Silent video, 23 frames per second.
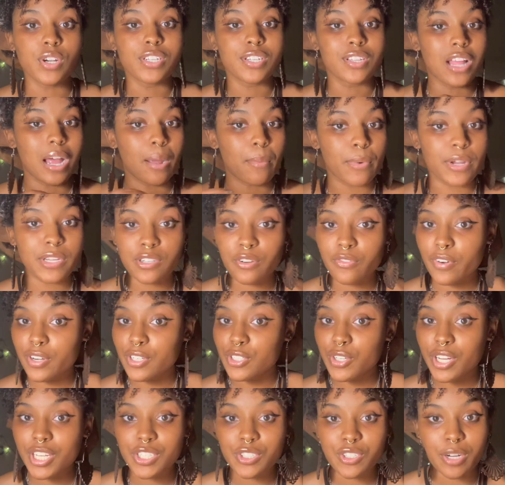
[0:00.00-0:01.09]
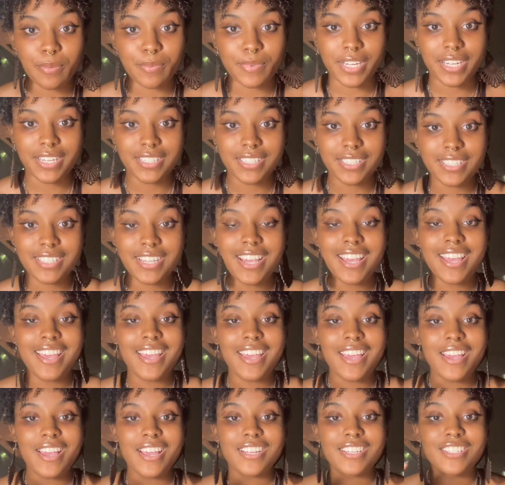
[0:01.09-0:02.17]
telomerase reverse transcriptase,
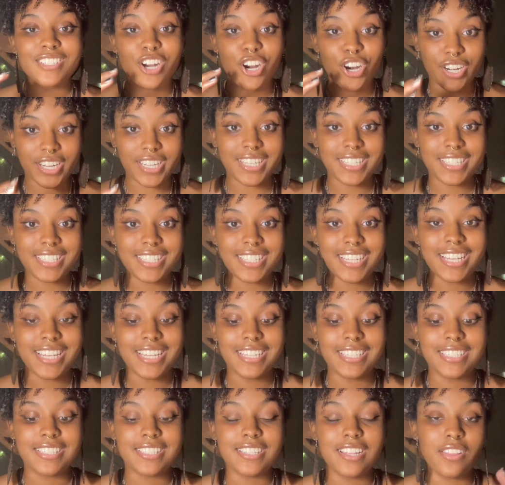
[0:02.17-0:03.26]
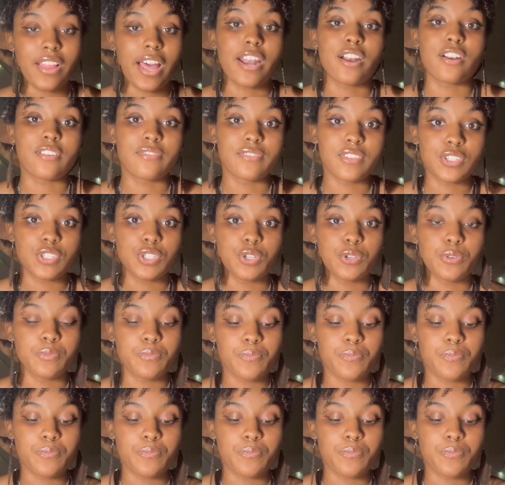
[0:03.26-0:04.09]
targets is the latter of the two.